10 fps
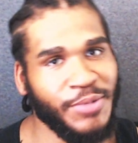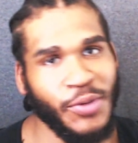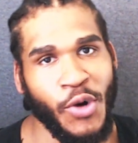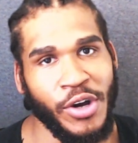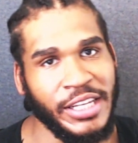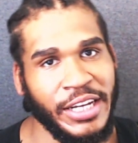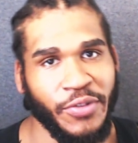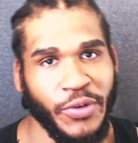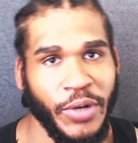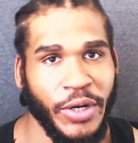walking
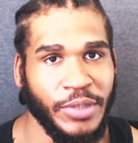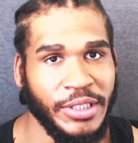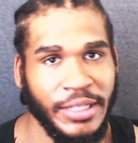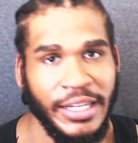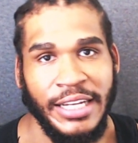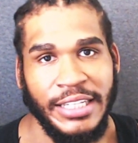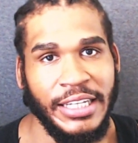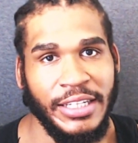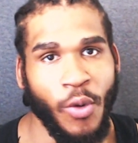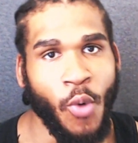everywhere with
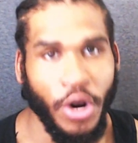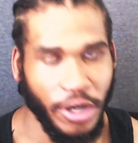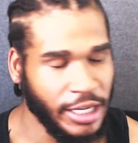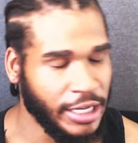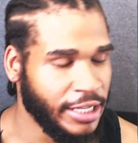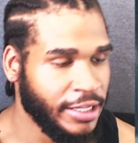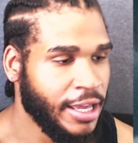the water gun.